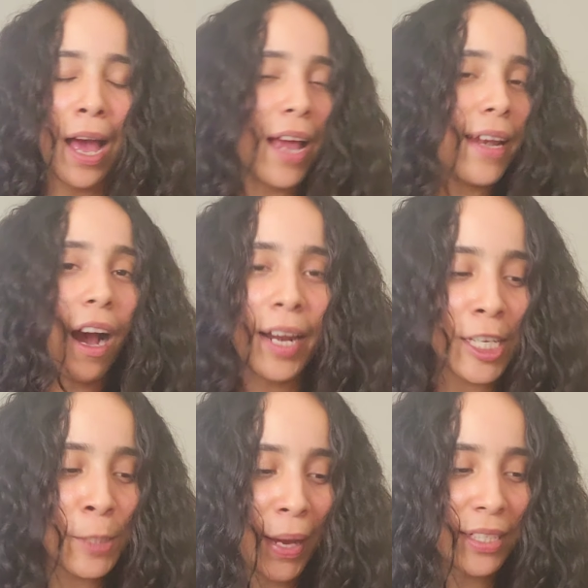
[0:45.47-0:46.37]
An
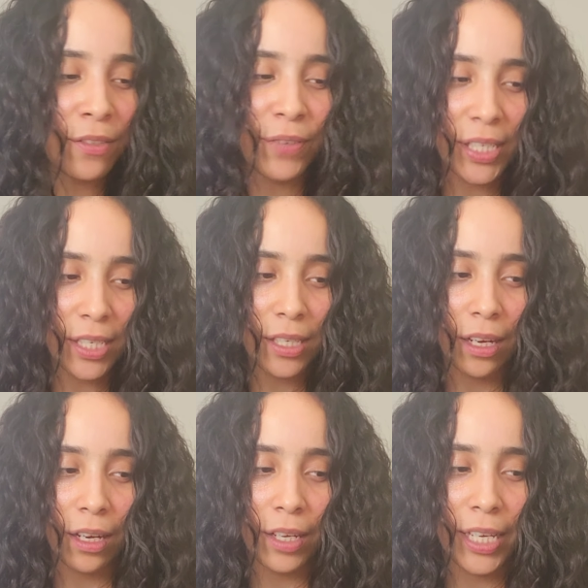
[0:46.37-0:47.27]
unexpected
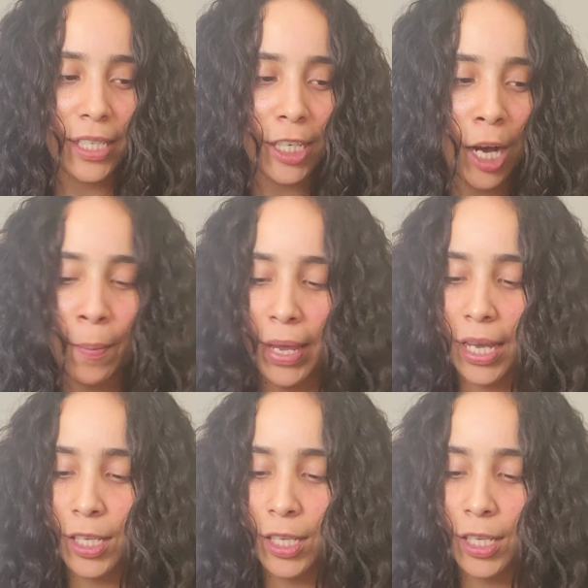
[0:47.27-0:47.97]
visitor is coming